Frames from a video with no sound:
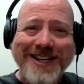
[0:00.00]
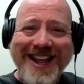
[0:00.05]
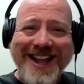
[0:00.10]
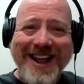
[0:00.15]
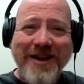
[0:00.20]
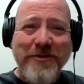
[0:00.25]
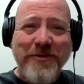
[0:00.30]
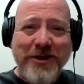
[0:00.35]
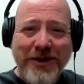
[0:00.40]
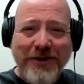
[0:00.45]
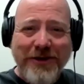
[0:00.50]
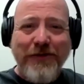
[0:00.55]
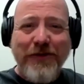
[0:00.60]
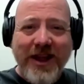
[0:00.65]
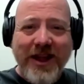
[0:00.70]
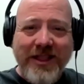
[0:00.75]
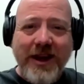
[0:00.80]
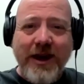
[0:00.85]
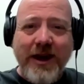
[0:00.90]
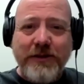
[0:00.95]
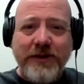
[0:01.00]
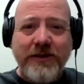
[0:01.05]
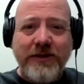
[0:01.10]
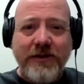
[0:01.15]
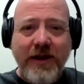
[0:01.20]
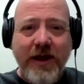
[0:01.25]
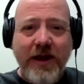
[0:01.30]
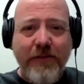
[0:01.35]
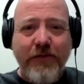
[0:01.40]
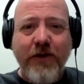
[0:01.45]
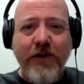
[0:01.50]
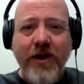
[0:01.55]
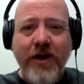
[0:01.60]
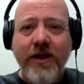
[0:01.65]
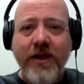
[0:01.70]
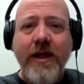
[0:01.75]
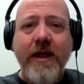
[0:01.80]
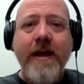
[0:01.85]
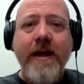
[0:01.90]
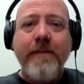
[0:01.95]
to that when you define that up up
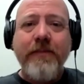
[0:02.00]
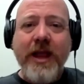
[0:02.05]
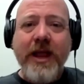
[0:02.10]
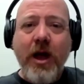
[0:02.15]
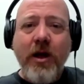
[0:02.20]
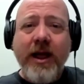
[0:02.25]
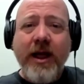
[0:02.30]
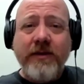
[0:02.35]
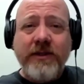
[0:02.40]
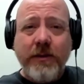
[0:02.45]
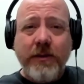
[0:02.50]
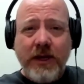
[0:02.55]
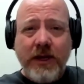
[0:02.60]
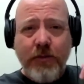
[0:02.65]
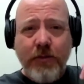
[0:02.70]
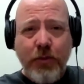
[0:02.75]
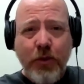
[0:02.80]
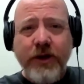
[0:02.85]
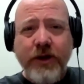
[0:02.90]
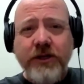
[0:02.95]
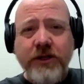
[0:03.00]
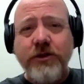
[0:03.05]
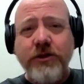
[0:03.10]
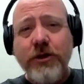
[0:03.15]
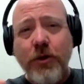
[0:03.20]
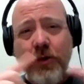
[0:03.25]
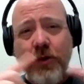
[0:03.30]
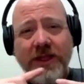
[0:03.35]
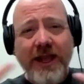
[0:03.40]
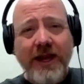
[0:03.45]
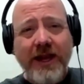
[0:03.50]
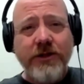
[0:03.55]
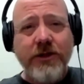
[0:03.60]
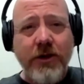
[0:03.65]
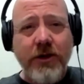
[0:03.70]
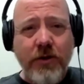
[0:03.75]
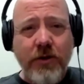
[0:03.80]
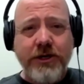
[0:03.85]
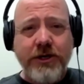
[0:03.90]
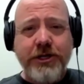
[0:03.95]
front now i have something to point to so when things are
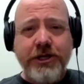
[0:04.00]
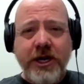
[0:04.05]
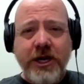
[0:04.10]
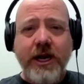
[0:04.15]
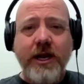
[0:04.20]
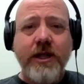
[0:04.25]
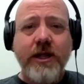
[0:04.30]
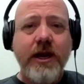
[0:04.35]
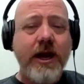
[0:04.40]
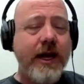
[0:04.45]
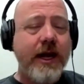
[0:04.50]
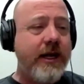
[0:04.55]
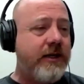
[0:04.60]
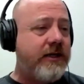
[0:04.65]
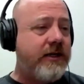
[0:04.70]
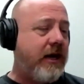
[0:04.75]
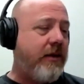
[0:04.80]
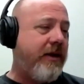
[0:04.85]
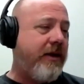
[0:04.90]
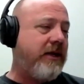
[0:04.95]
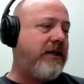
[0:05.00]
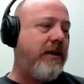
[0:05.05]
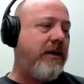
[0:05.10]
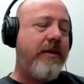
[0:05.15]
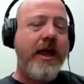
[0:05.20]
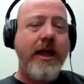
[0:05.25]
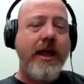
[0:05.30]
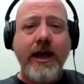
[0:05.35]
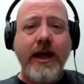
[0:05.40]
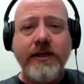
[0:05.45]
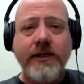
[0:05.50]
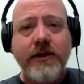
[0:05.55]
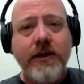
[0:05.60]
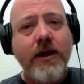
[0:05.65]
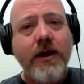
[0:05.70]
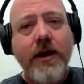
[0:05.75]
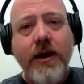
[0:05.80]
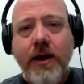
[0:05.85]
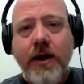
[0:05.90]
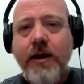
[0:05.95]
going shitty then i can say to my team hey guys
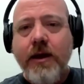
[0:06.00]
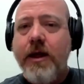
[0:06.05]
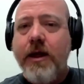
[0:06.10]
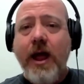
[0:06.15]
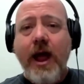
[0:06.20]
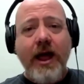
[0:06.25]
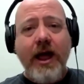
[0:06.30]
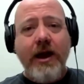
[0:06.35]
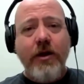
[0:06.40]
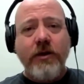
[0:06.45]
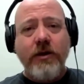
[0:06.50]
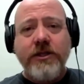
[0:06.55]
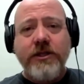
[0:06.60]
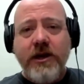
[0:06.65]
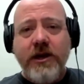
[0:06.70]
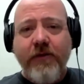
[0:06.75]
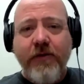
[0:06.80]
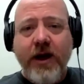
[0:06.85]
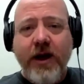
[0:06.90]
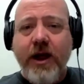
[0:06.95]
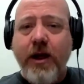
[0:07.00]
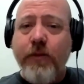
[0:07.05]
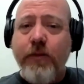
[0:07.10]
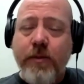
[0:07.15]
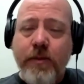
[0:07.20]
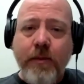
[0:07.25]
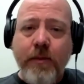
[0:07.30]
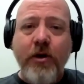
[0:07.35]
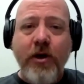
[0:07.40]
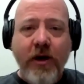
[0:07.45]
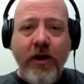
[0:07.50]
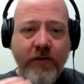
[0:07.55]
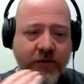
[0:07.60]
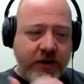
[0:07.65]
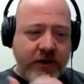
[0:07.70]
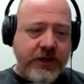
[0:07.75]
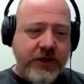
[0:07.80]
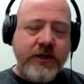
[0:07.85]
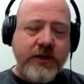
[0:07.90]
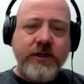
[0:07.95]
i know it's tough right now remember our
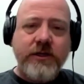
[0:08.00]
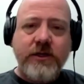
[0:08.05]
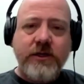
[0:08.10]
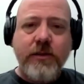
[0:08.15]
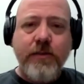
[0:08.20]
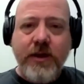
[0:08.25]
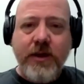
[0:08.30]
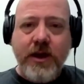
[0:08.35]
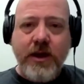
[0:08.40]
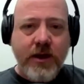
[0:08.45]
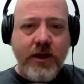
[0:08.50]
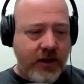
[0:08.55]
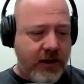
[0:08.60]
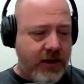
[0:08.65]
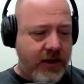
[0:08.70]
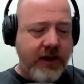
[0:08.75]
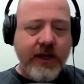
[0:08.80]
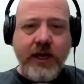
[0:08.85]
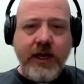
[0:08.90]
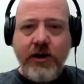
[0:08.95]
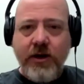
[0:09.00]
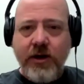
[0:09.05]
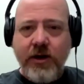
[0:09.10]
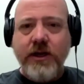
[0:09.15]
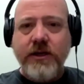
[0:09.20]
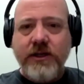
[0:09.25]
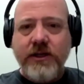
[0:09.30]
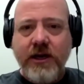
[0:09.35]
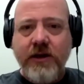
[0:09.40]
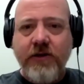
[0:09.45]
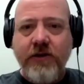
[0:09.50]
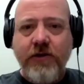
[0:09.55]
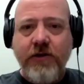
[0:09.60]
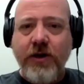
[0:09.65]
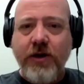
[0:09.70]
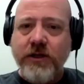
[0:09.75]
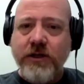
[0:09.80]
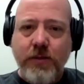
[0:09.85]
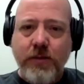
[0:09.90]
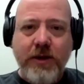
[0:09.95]
vision is to be the leader in this
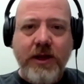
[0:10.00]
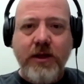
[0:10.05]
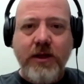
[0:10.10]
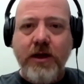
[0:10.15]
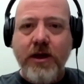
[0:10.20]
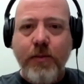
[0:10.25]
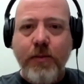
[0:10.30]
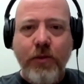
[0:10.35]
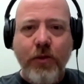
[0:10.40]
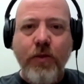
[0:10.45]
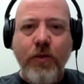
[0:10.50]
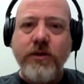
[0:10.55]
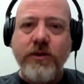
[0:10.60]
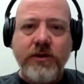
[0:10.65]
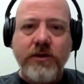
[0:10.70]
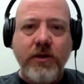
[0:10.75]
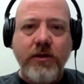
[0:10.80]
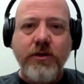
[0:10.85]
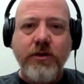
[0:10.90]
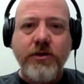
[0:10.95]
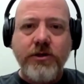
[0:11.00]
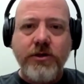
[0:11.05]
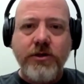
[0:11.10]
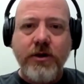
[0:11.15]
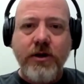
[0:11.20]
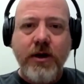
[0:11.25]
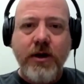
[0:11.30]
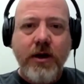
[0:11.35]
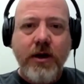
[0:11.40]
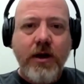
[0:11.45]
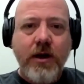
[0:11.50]
industry is to be the number one solution